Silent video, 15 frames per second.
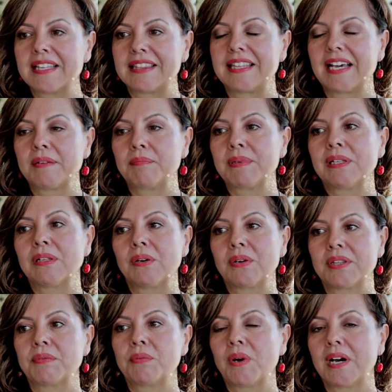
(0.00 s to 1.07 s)
that below
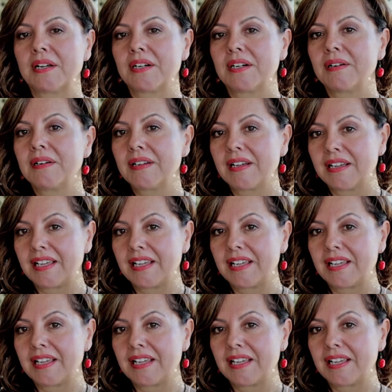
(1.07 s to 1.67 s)
the water,